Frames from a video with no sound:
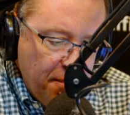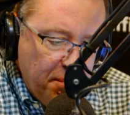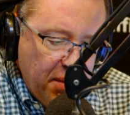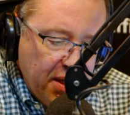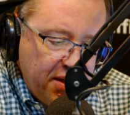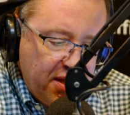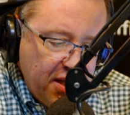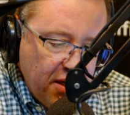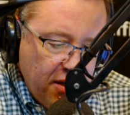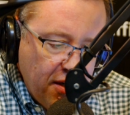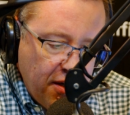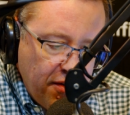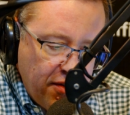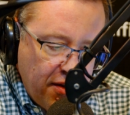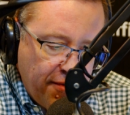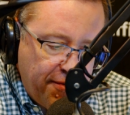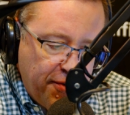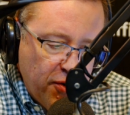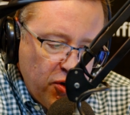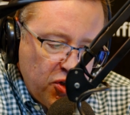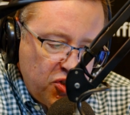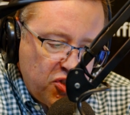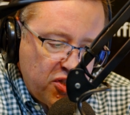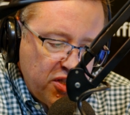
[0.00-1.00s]
But the, the
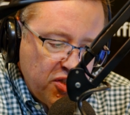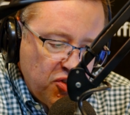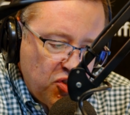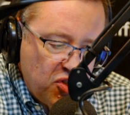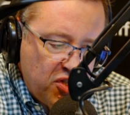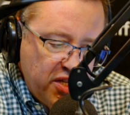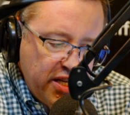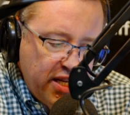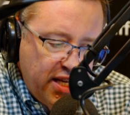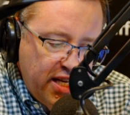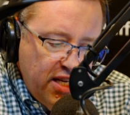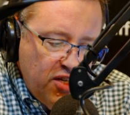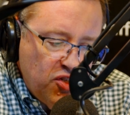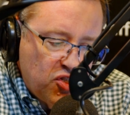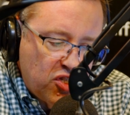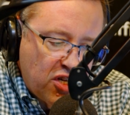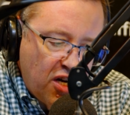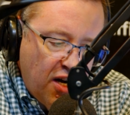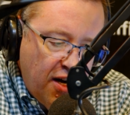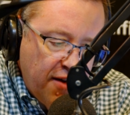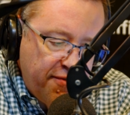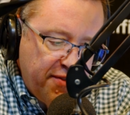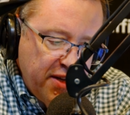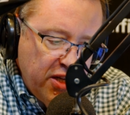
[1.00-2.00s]
first Ziggi's
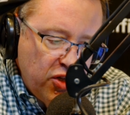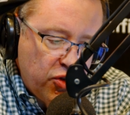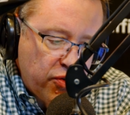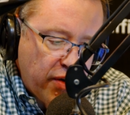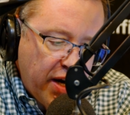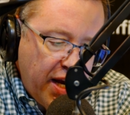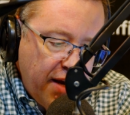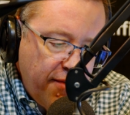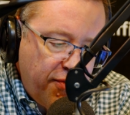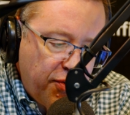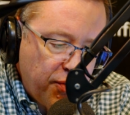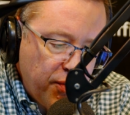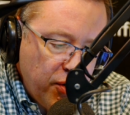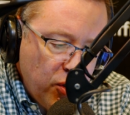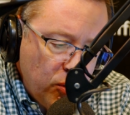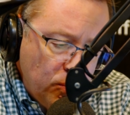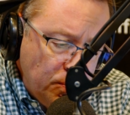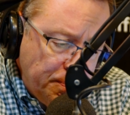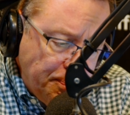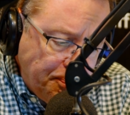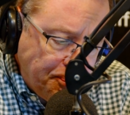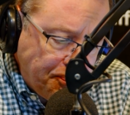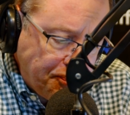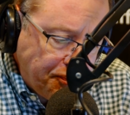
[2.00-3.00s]
coffee drive
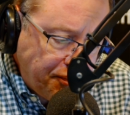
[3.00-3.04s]
through